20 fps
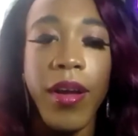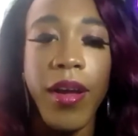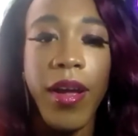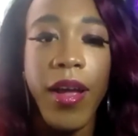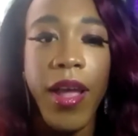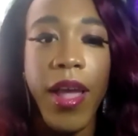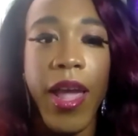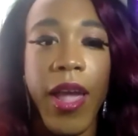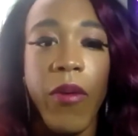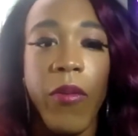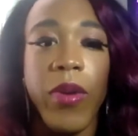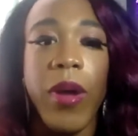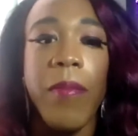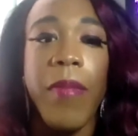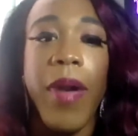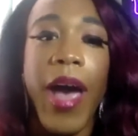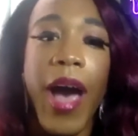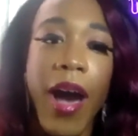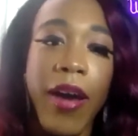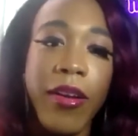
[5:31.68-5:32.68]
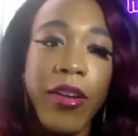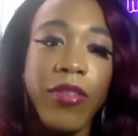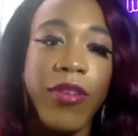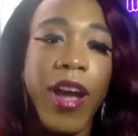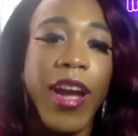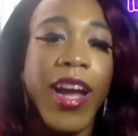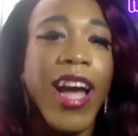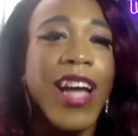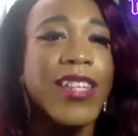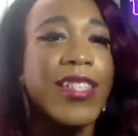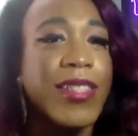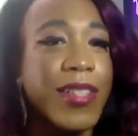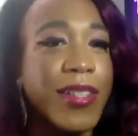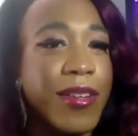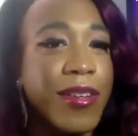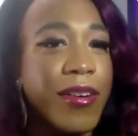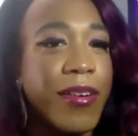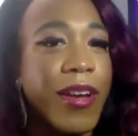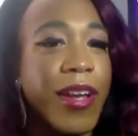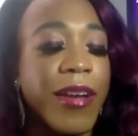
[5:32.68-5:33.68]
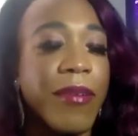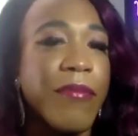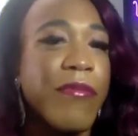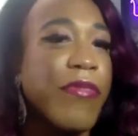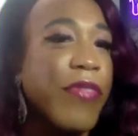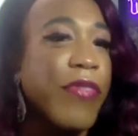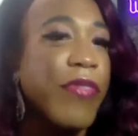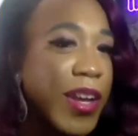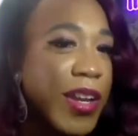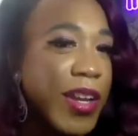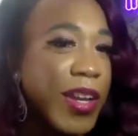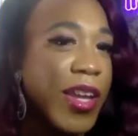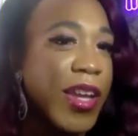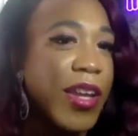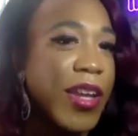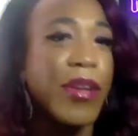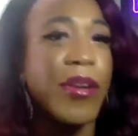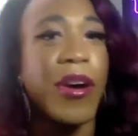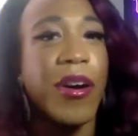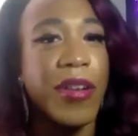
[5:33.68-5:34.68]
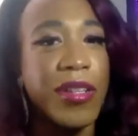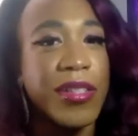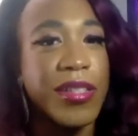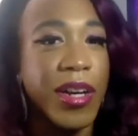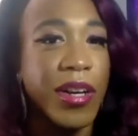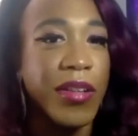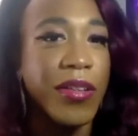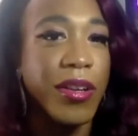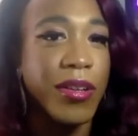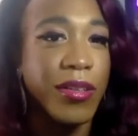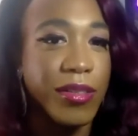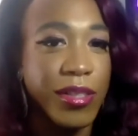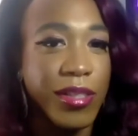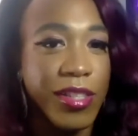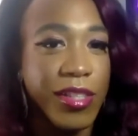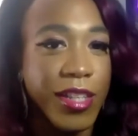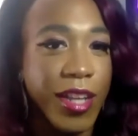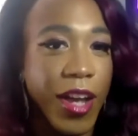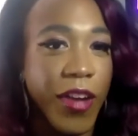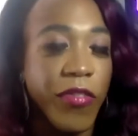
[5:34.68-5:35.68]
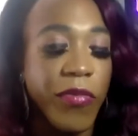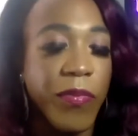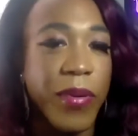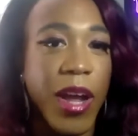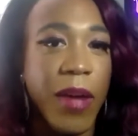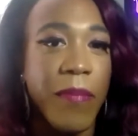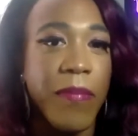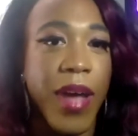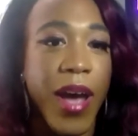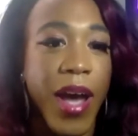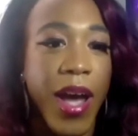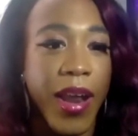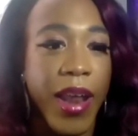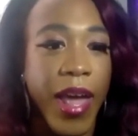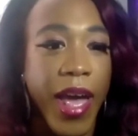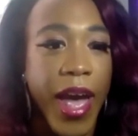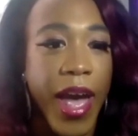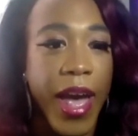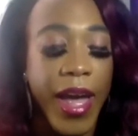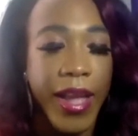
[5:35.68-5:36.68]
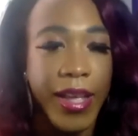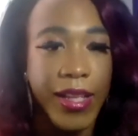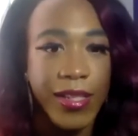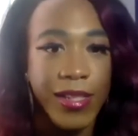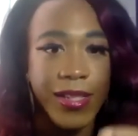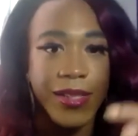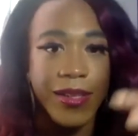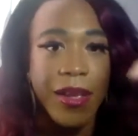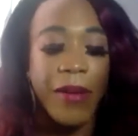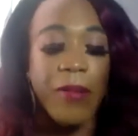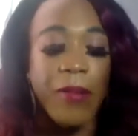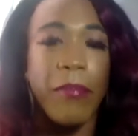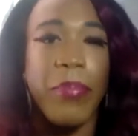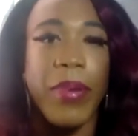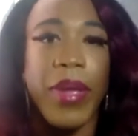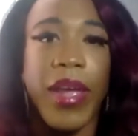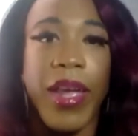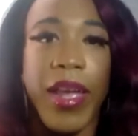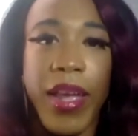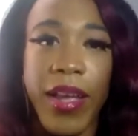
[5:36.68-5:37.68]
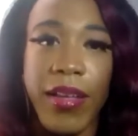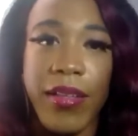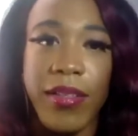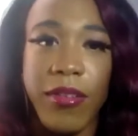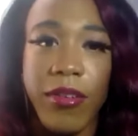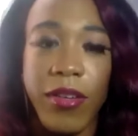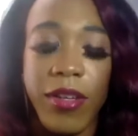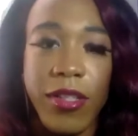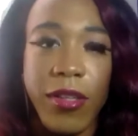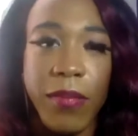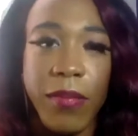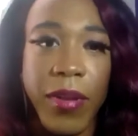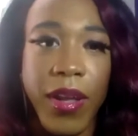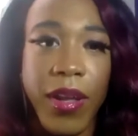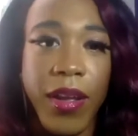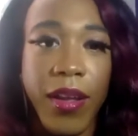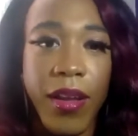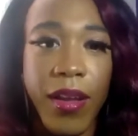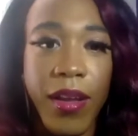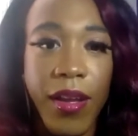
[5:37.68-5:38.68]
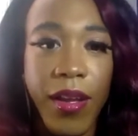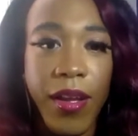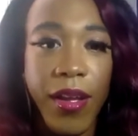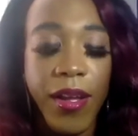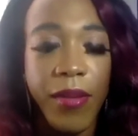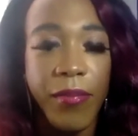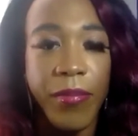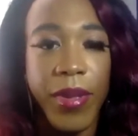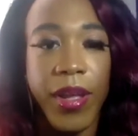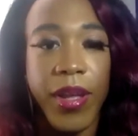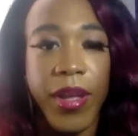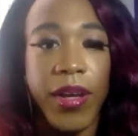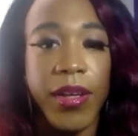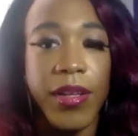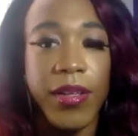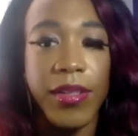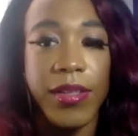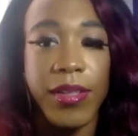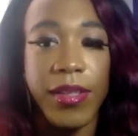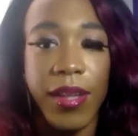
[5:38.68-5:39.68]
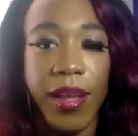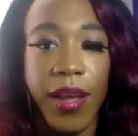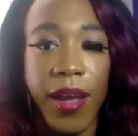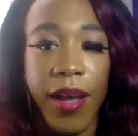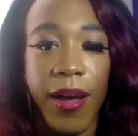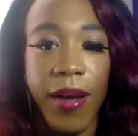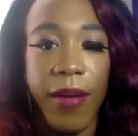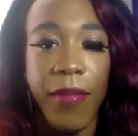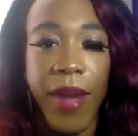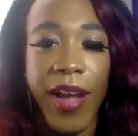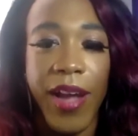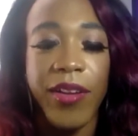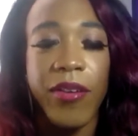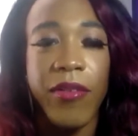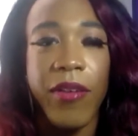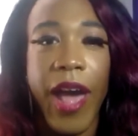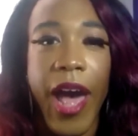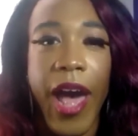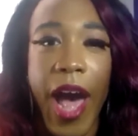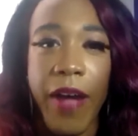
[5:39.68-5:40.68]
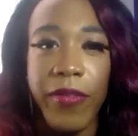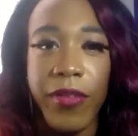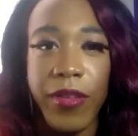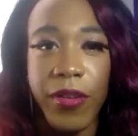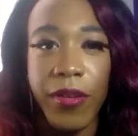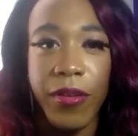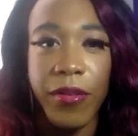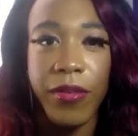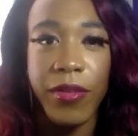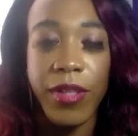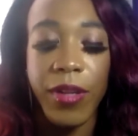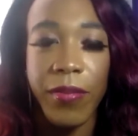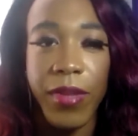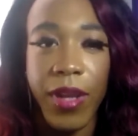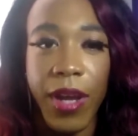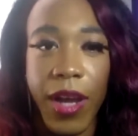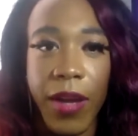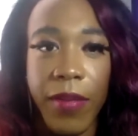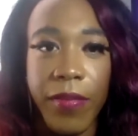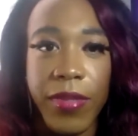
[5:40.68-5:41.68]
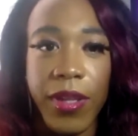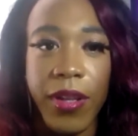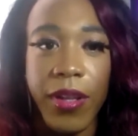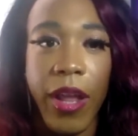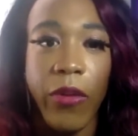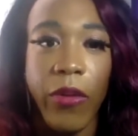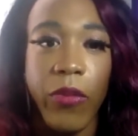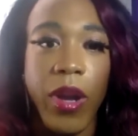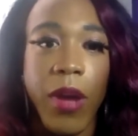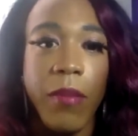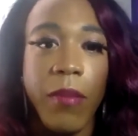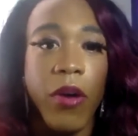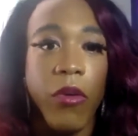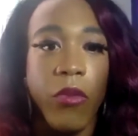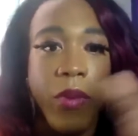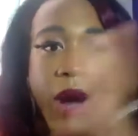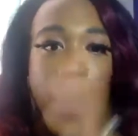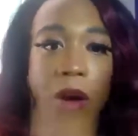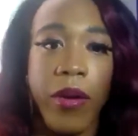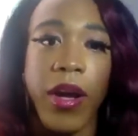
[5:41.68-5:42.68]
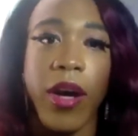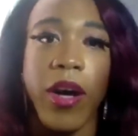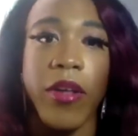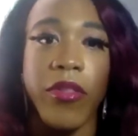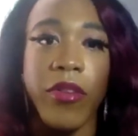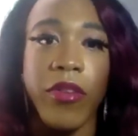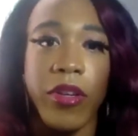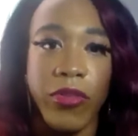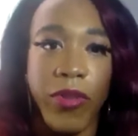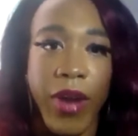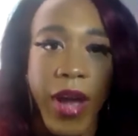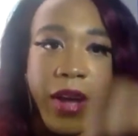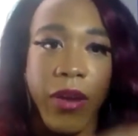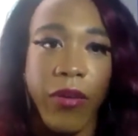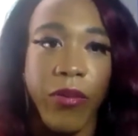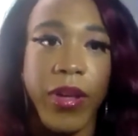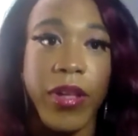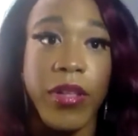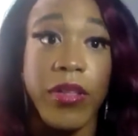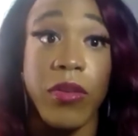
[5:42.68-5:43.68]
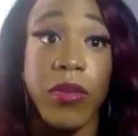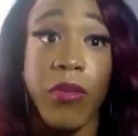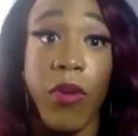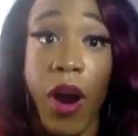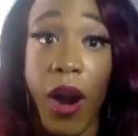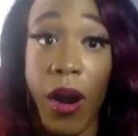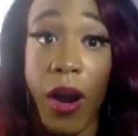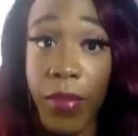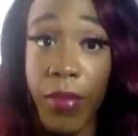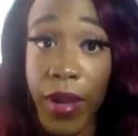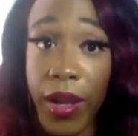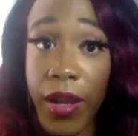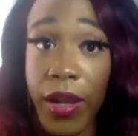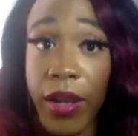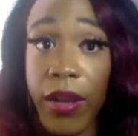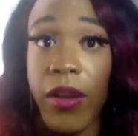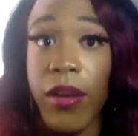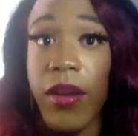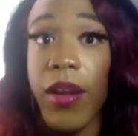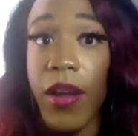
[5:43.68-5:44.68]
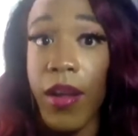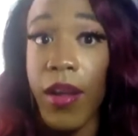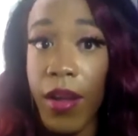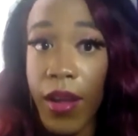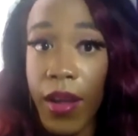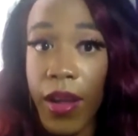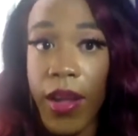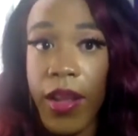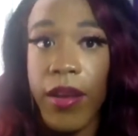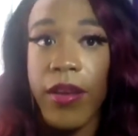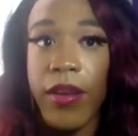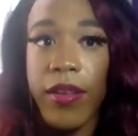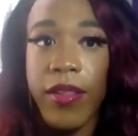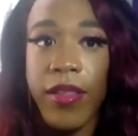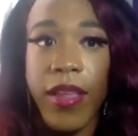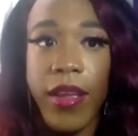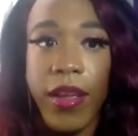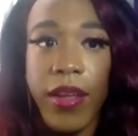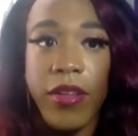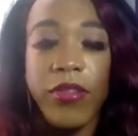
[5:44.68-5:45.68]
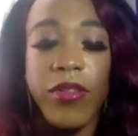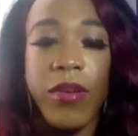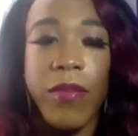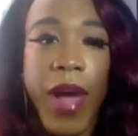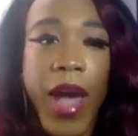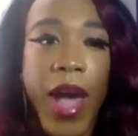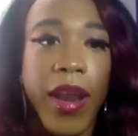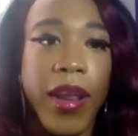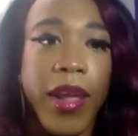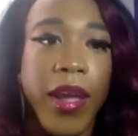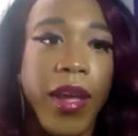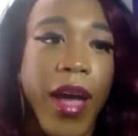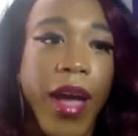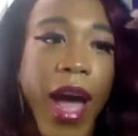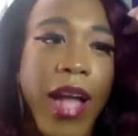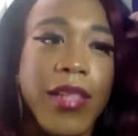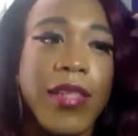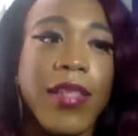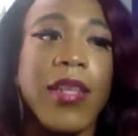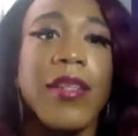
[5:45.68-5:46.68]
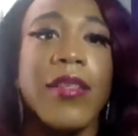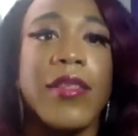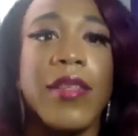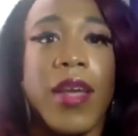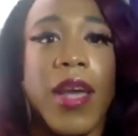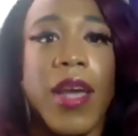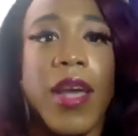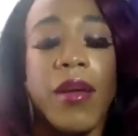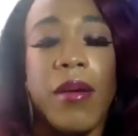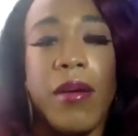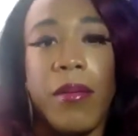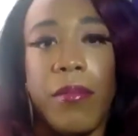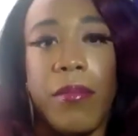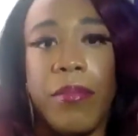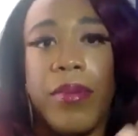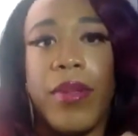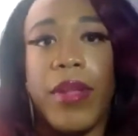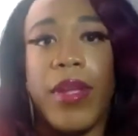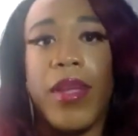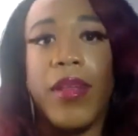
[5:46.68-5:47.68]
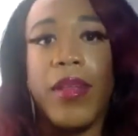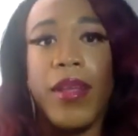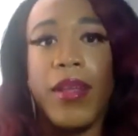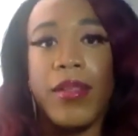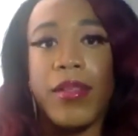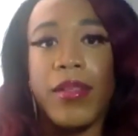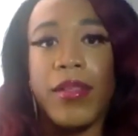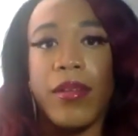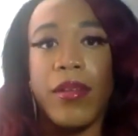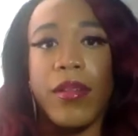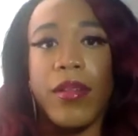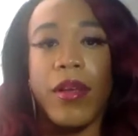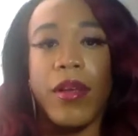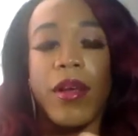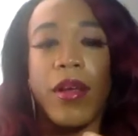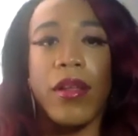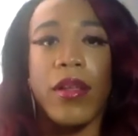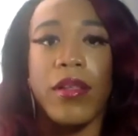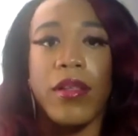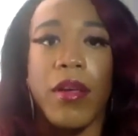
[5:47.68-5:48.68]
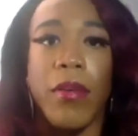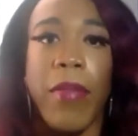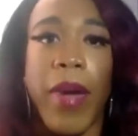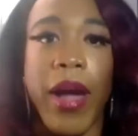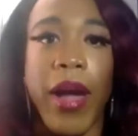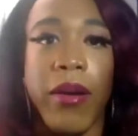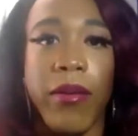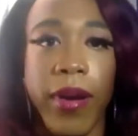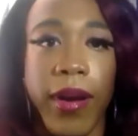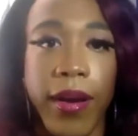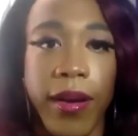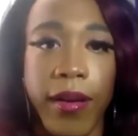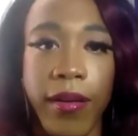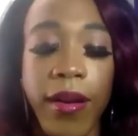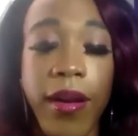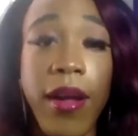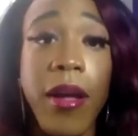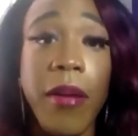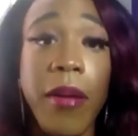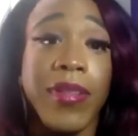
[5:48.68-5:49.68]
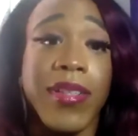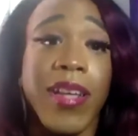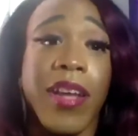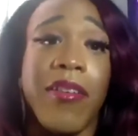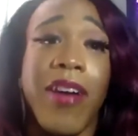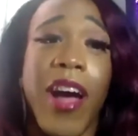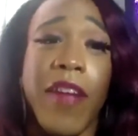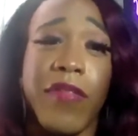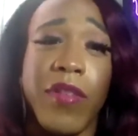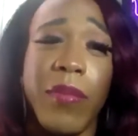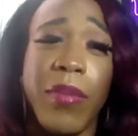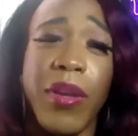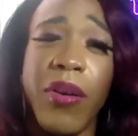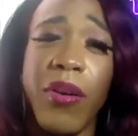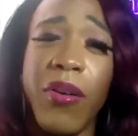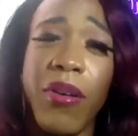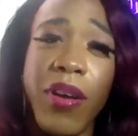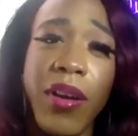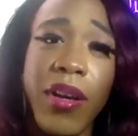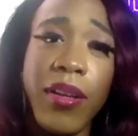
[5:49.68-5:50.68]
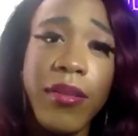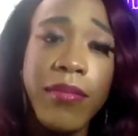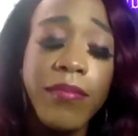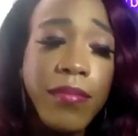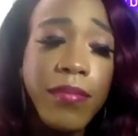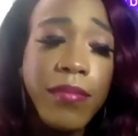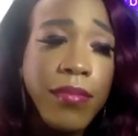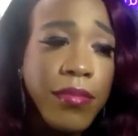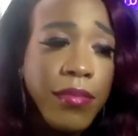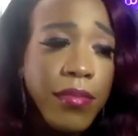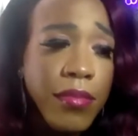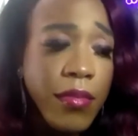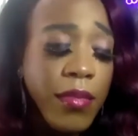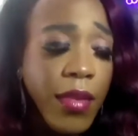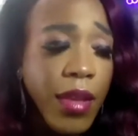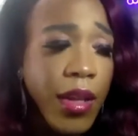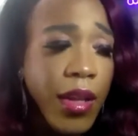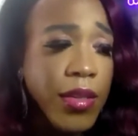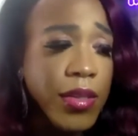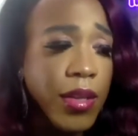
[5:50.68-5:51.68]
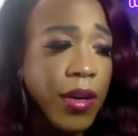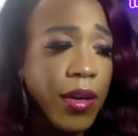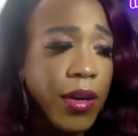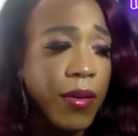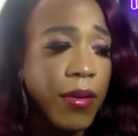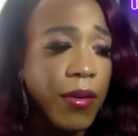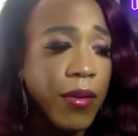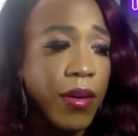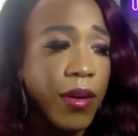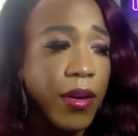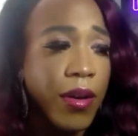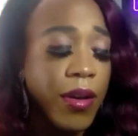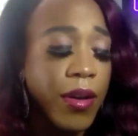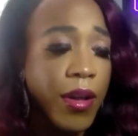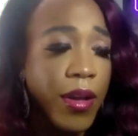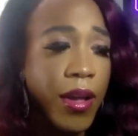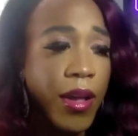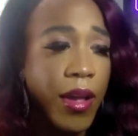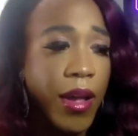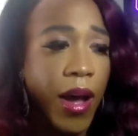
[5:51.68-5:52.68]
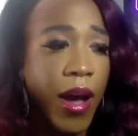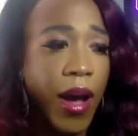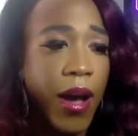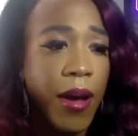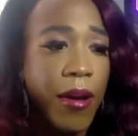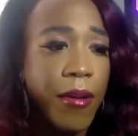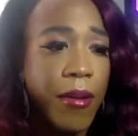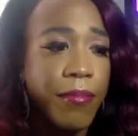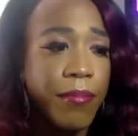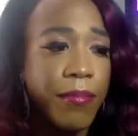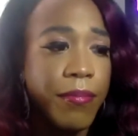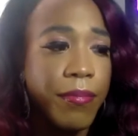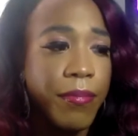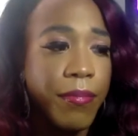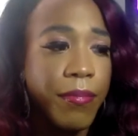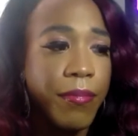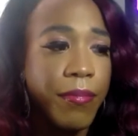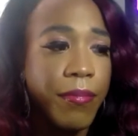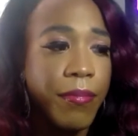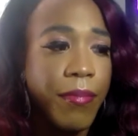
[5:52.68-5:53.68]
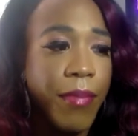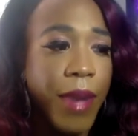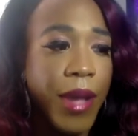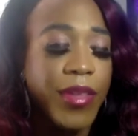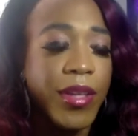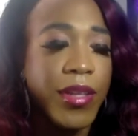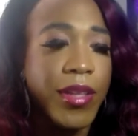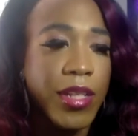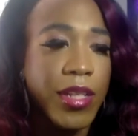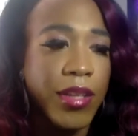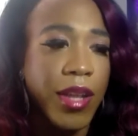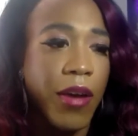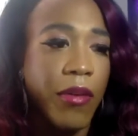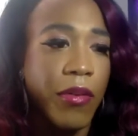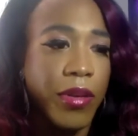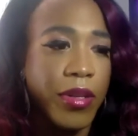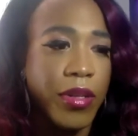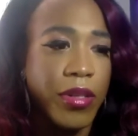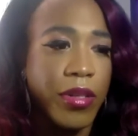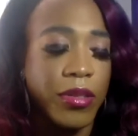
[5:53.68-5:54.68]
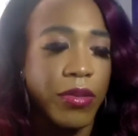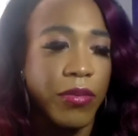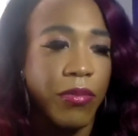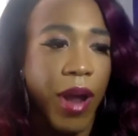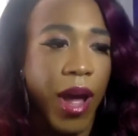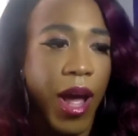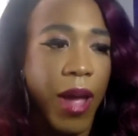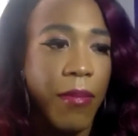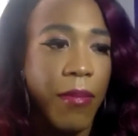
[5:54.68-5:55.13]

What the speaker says: And when I'm out of drag, I still am funny and all this other stuff, but I'm not as big, so to speak, because I don't have to sometimes. And like when I'm around other drag queens who are big and dramatic, I tend to kind of bleed into the background because I don't have to be on. So I think that's how I would describe